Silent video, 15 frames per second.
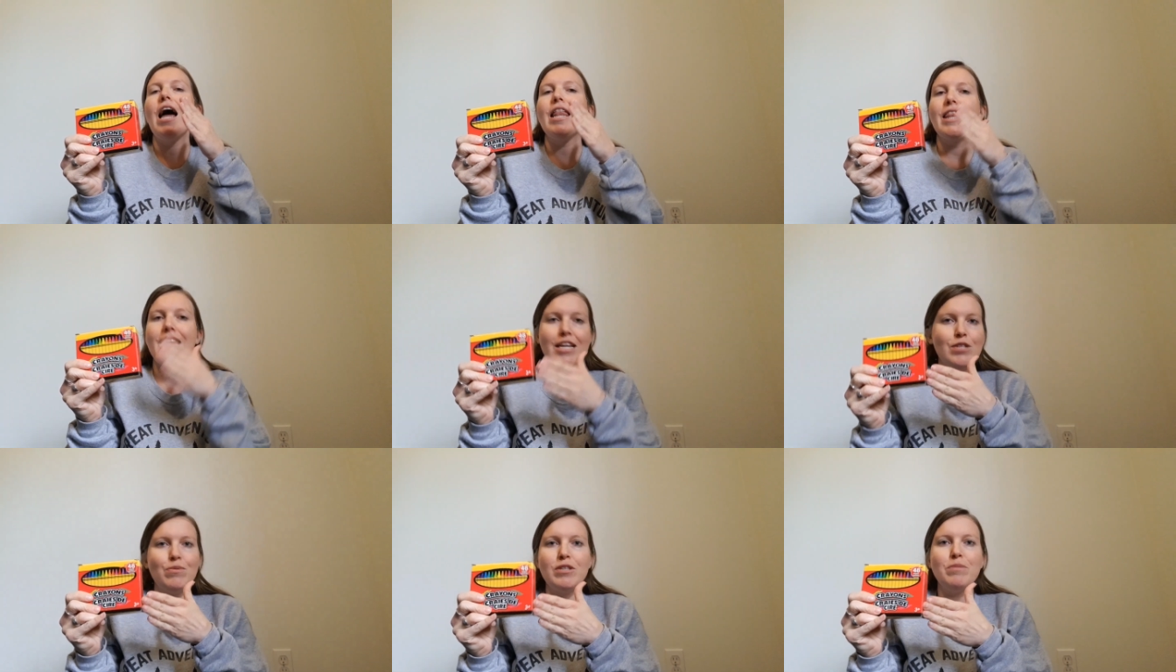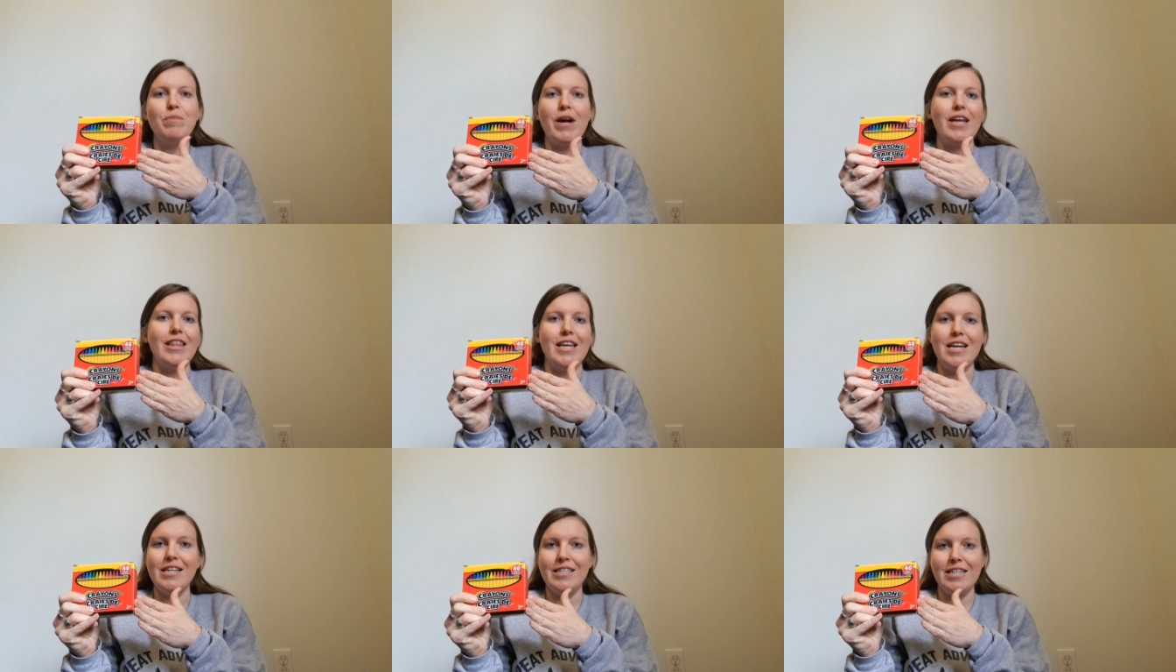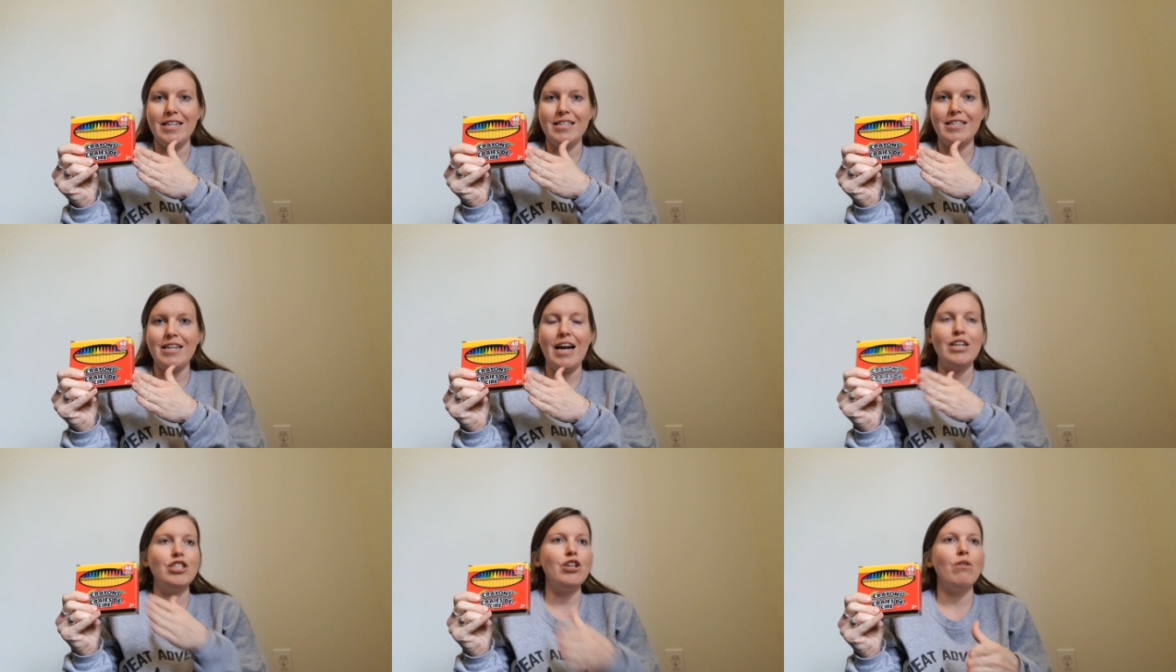these ones break the easiest.
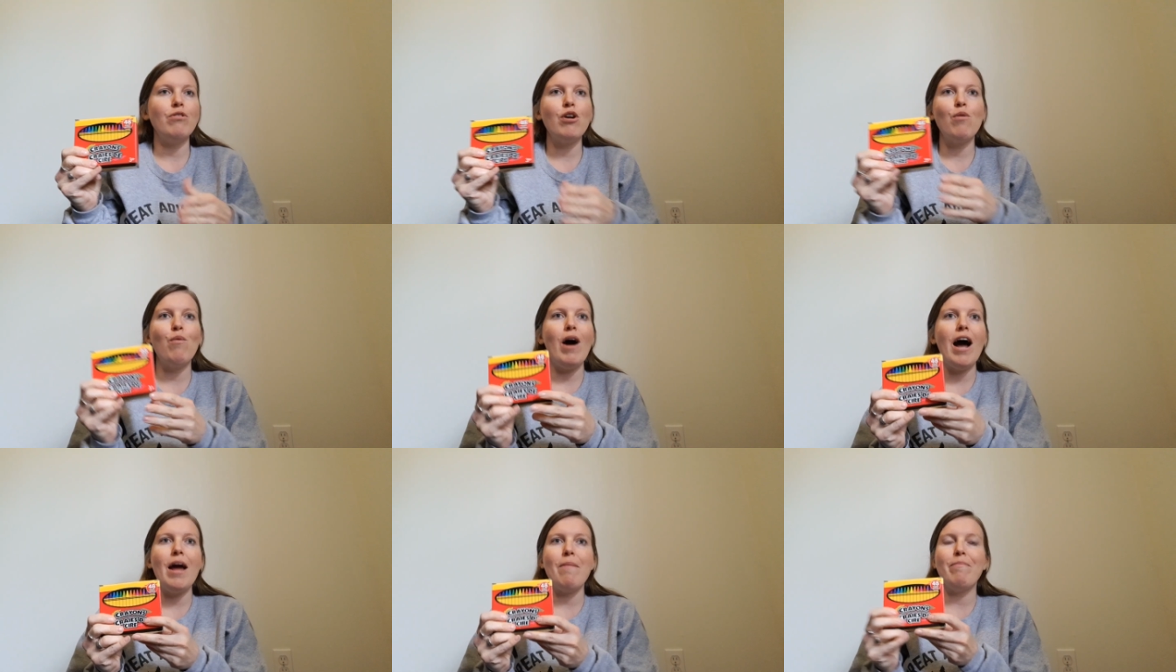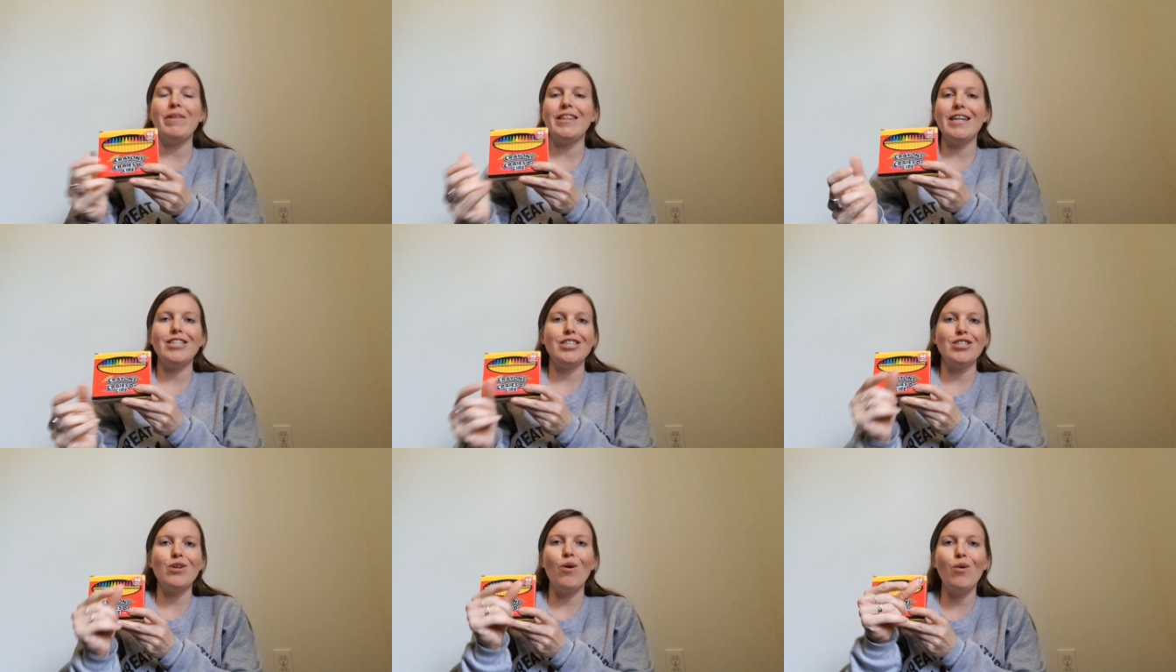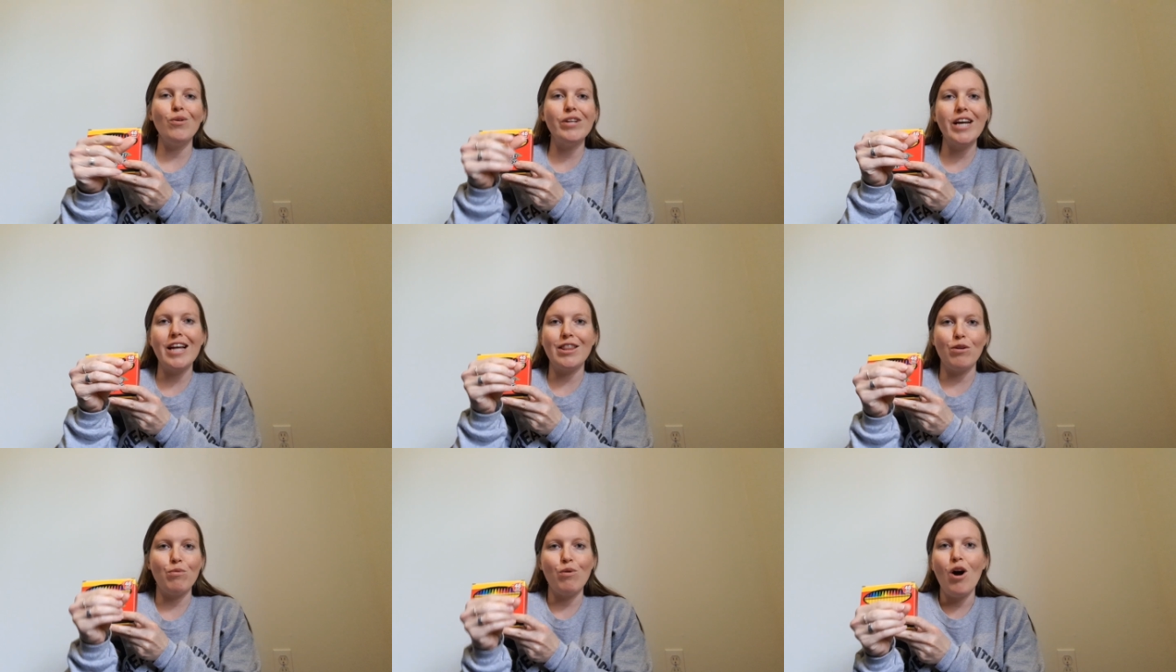I don't know why, but they just hold it at
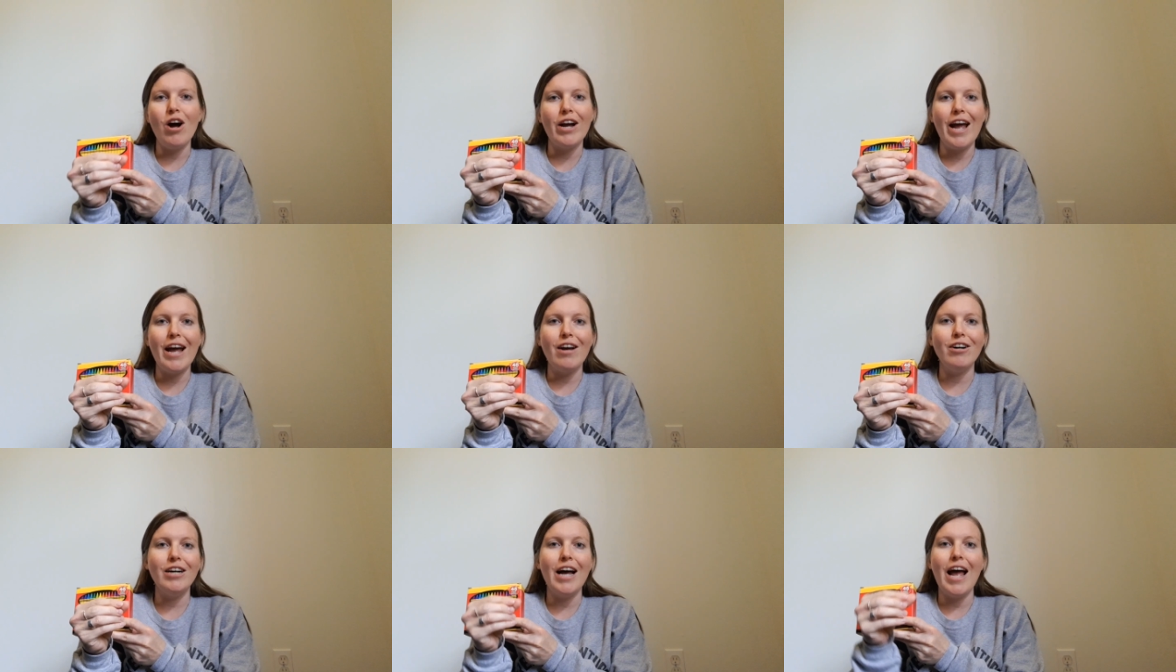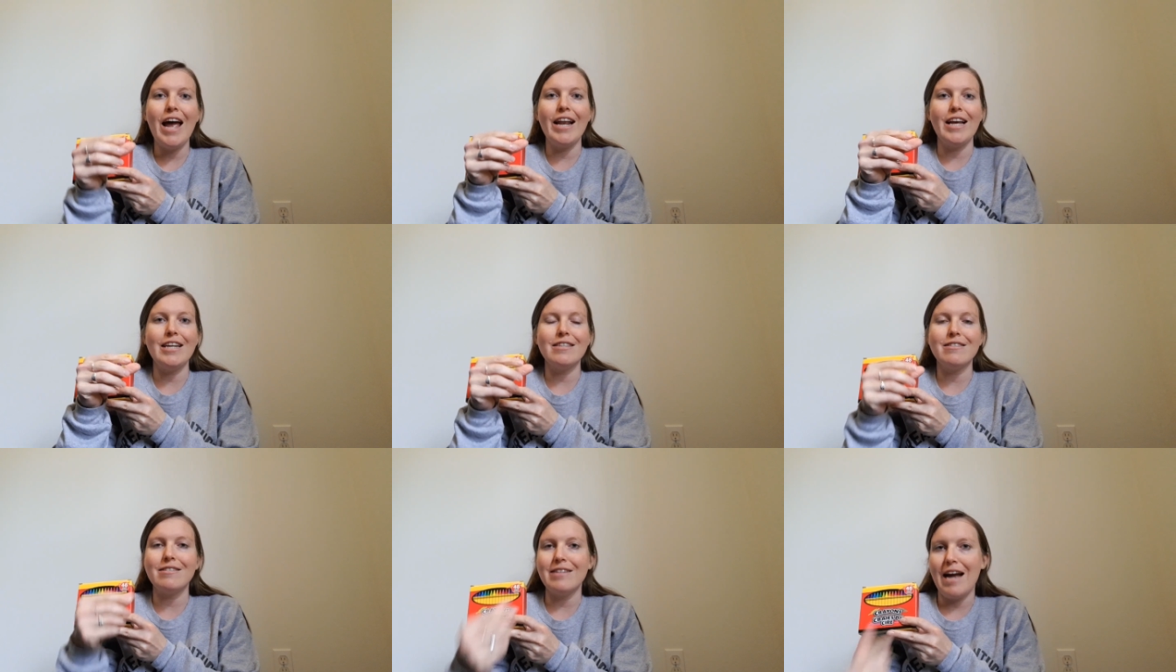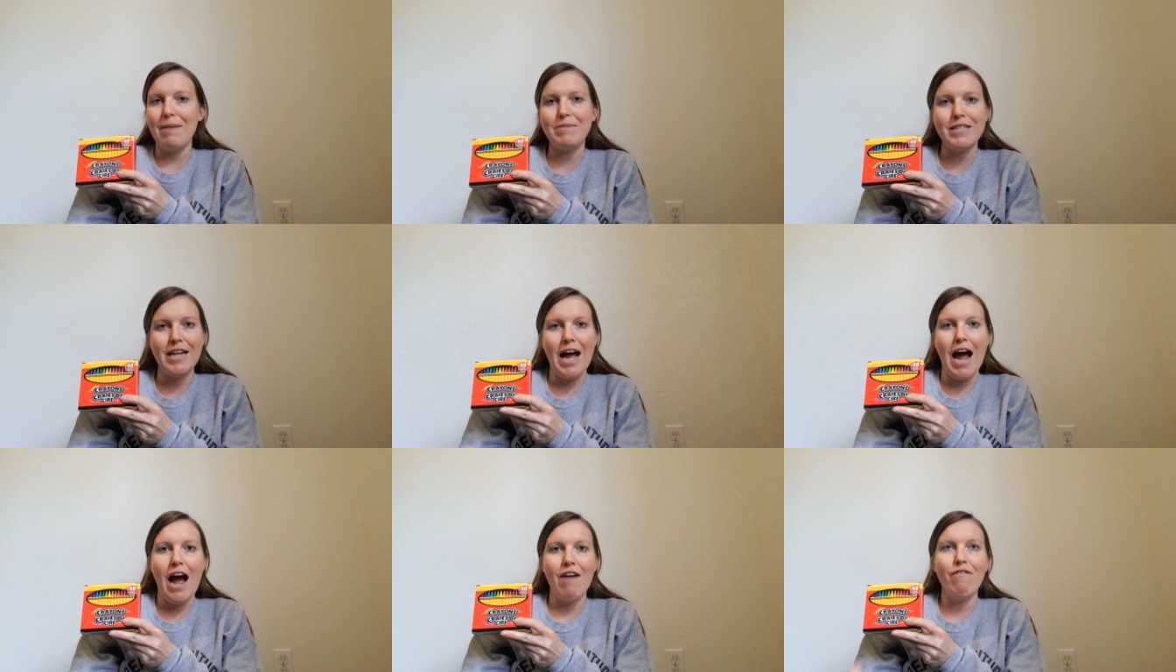the wrong angle and it snaps in
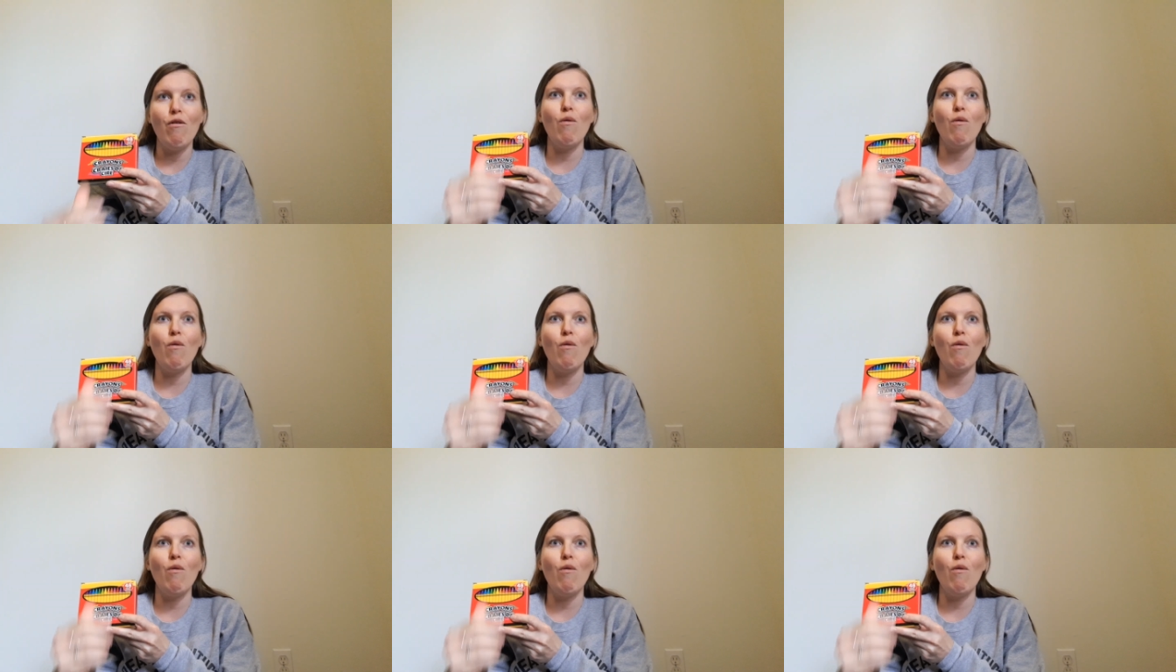half.